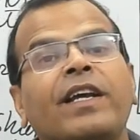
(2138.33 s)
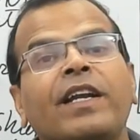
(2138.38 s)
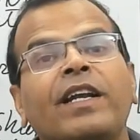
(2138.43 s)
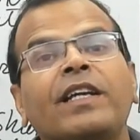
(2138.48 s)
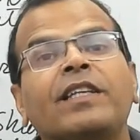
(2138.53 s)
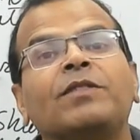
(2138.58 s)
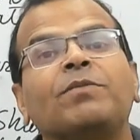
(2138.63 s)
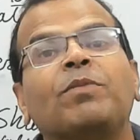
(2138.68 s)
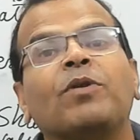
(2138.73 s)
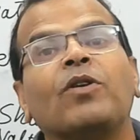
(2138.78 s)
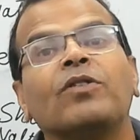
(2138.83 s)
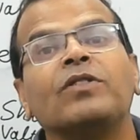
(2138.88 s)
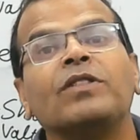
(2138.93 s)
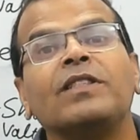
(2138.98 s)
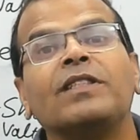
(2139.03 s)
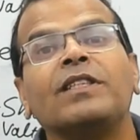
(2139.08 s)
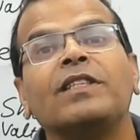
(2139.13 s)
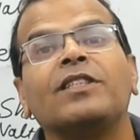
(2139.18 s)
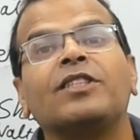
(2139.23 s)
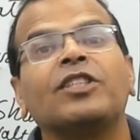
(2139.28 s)
because it is
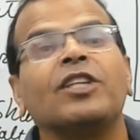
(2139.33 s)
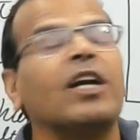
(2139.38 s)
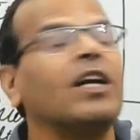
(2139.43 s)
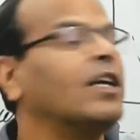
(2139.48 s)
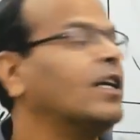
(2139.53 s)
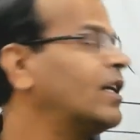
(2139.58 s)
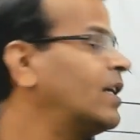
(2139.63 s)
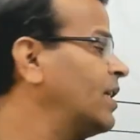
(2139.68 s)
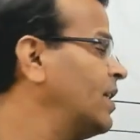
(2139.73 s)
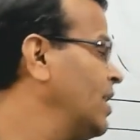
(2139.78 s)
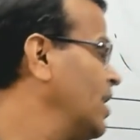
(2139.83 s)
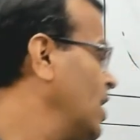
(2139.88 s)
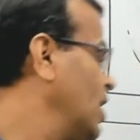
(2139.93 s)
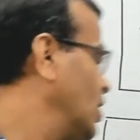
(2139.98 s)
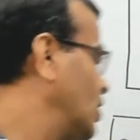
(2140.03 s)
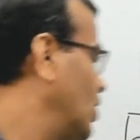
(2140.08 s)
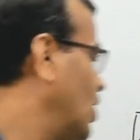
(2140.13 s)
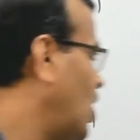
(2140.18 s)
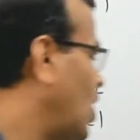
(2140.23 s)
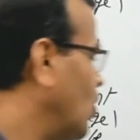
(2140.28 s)
shunt. So
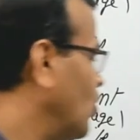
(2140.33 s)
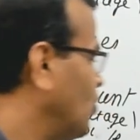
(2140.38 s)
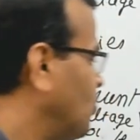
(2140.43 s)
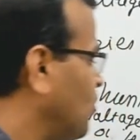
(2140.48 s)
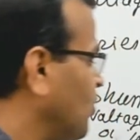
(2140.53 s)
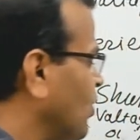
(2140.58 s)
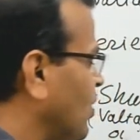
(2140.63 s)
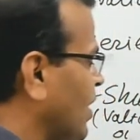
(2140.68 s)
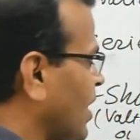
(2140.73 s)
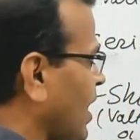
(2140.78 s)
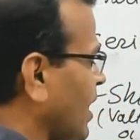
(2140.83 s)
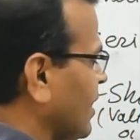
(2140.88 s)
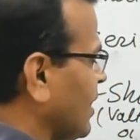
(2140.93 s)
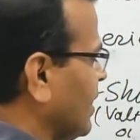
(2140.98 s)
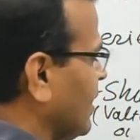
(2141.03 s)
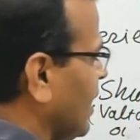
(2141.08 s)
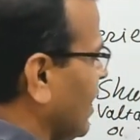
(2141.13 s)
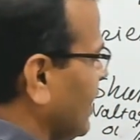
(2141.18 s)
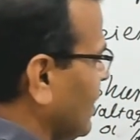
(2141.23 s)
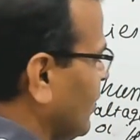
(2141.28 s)
output
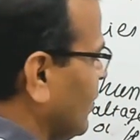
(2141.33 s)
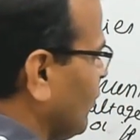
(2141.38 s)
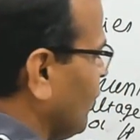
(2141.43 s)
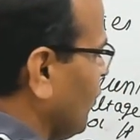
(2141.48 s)
resistance will